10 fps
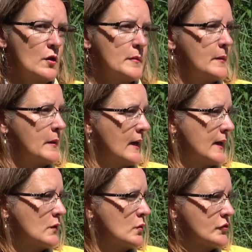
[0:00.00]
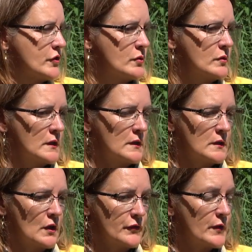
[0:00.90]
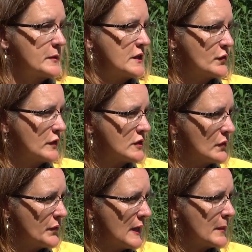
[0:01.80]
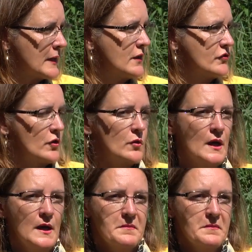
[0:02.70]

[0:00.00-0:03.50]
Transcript: oh, maybe I also got from a dysfunctional family, so